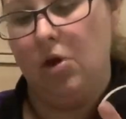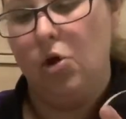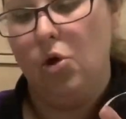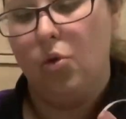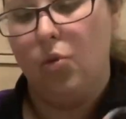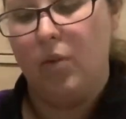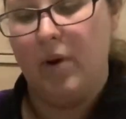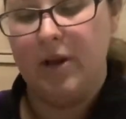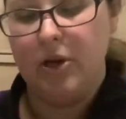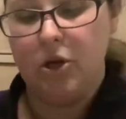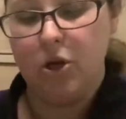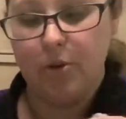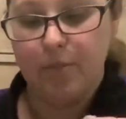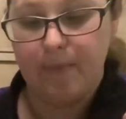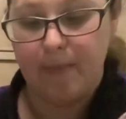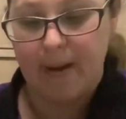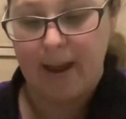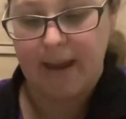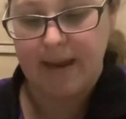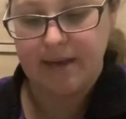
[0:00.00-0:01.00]
When
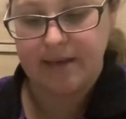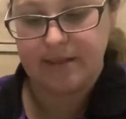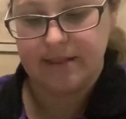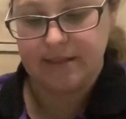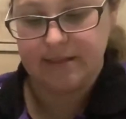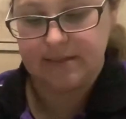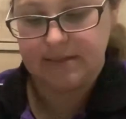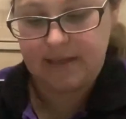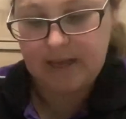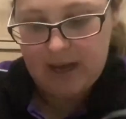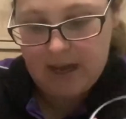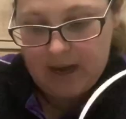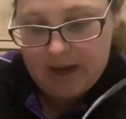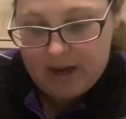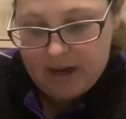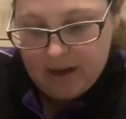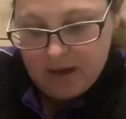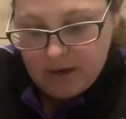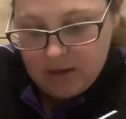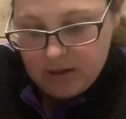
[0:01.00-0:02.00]
you make this
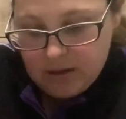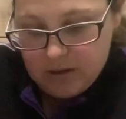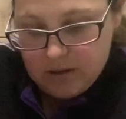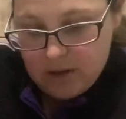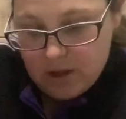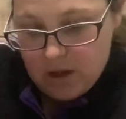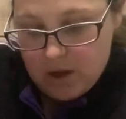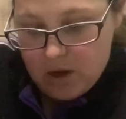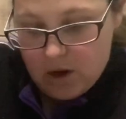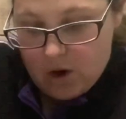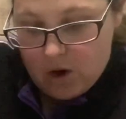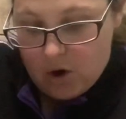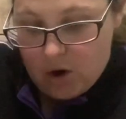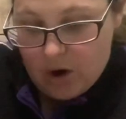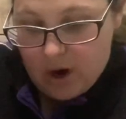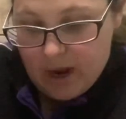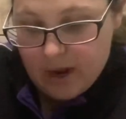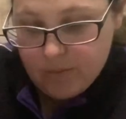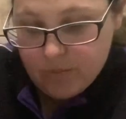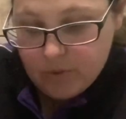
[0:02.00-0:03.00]
card,
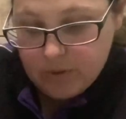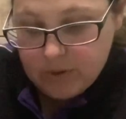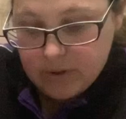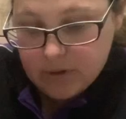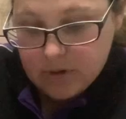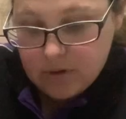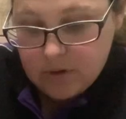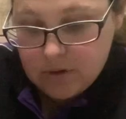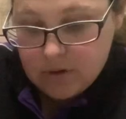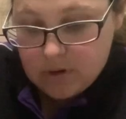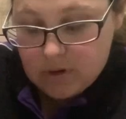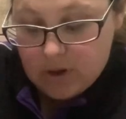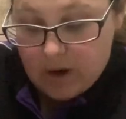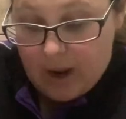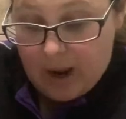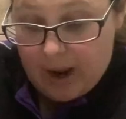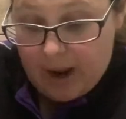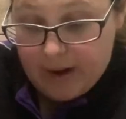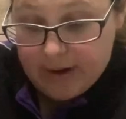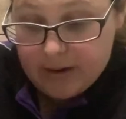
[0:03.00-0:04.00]
I would,
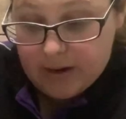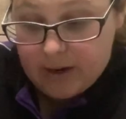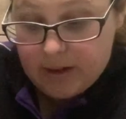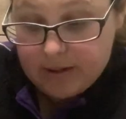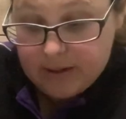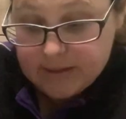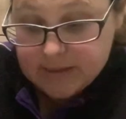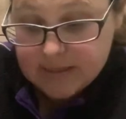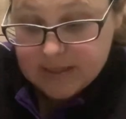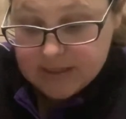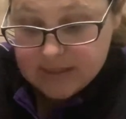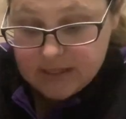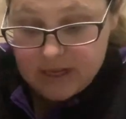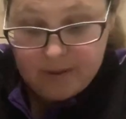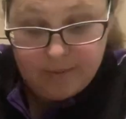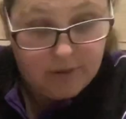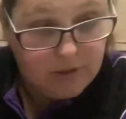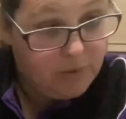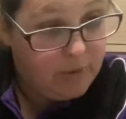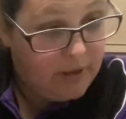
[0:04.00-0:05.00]
and it's the
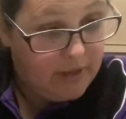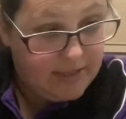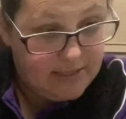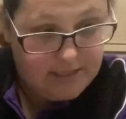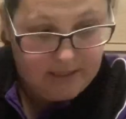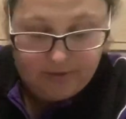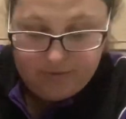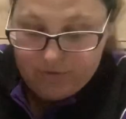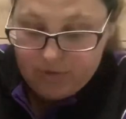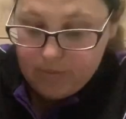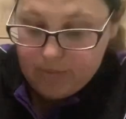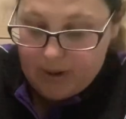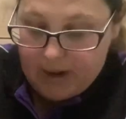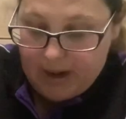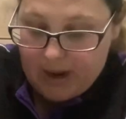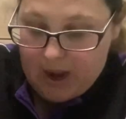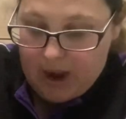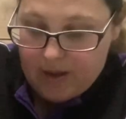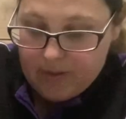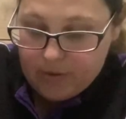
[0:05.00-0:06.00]
same as what I did for
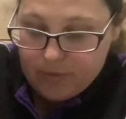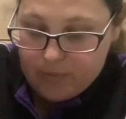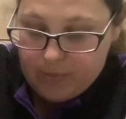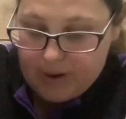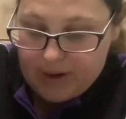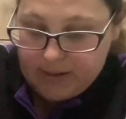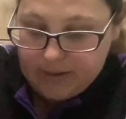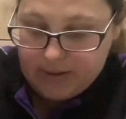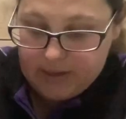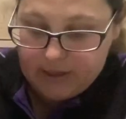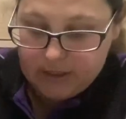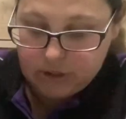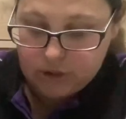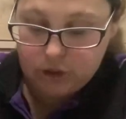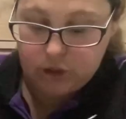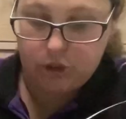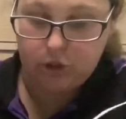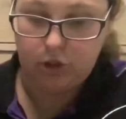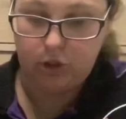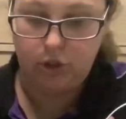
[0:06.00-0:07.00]
my other one that I
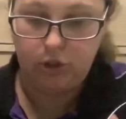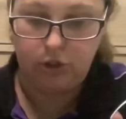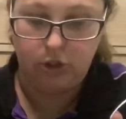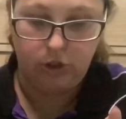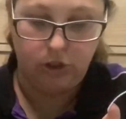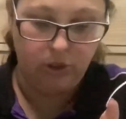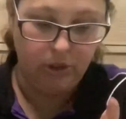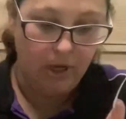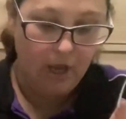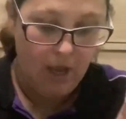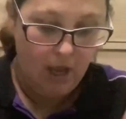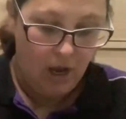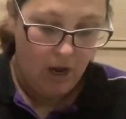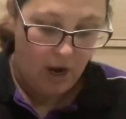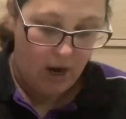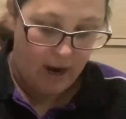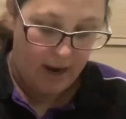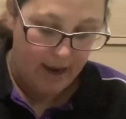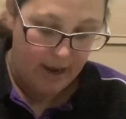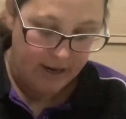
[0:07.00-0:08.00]
just showed you,
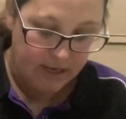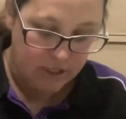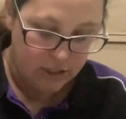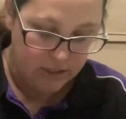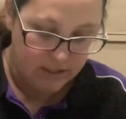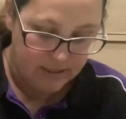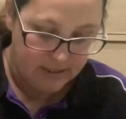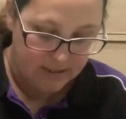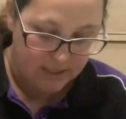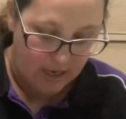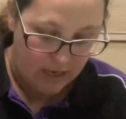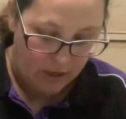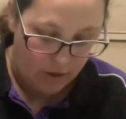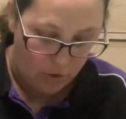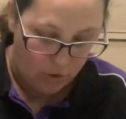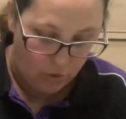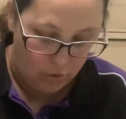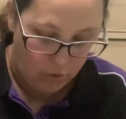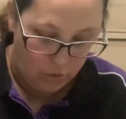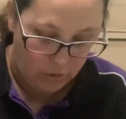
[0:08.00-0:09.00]
I actually stuck
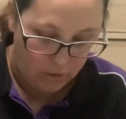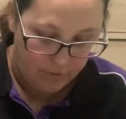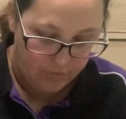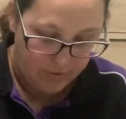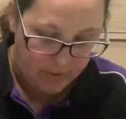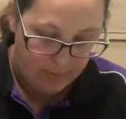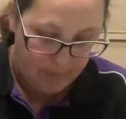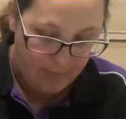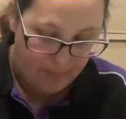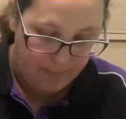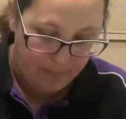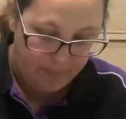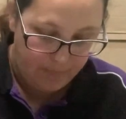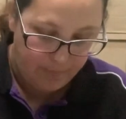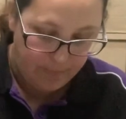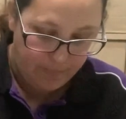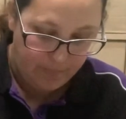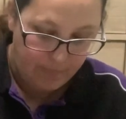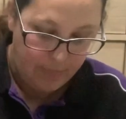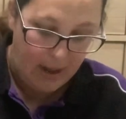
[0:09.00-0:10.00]
all of the
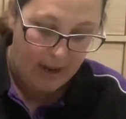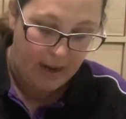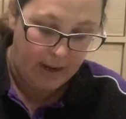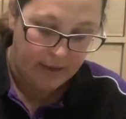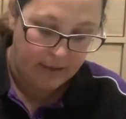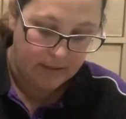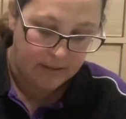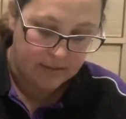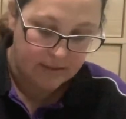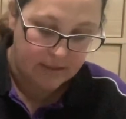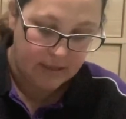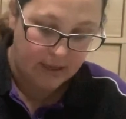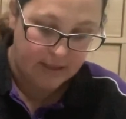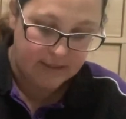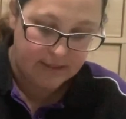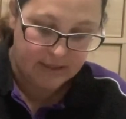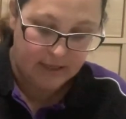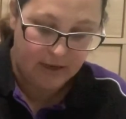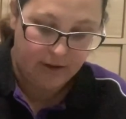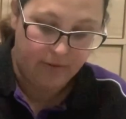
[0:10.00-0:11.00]
patterned
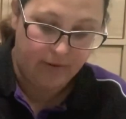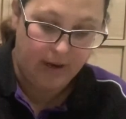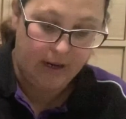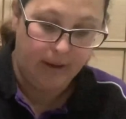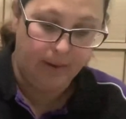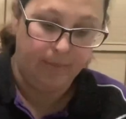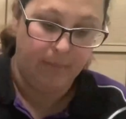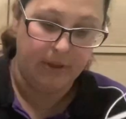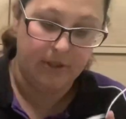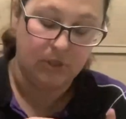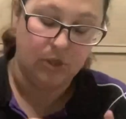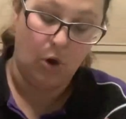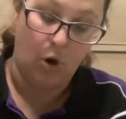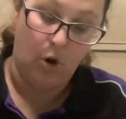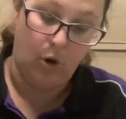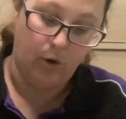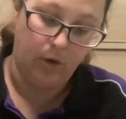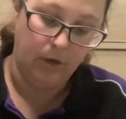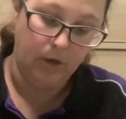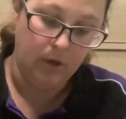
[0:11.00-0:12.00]
and decorating bits
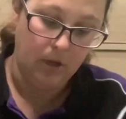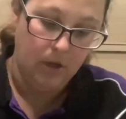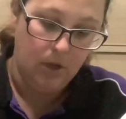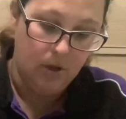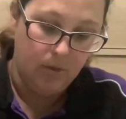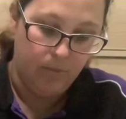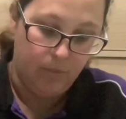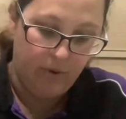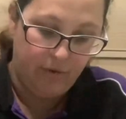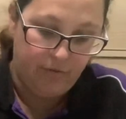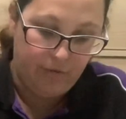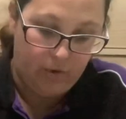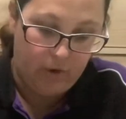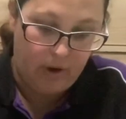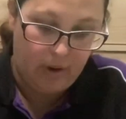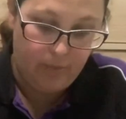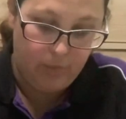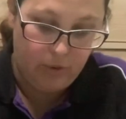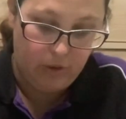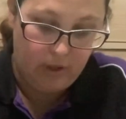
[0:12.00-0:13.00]
on before
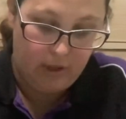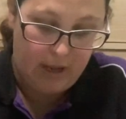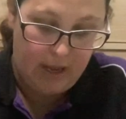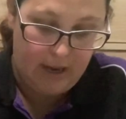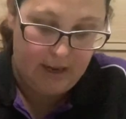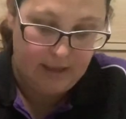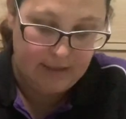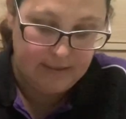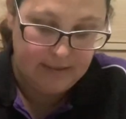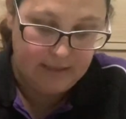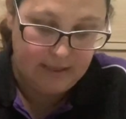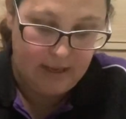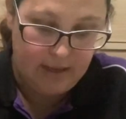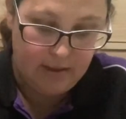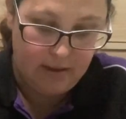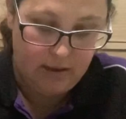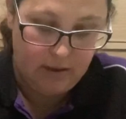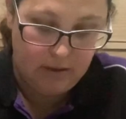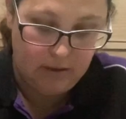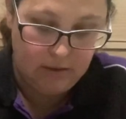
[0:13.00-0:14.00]
I put the card
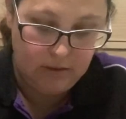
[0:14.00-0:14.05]
together.